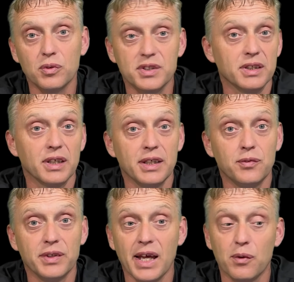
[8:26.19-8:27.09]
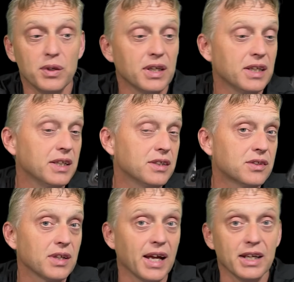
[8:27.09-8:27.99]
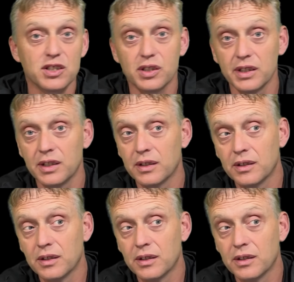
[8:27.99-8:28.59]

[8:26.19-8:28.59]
so even now it is actually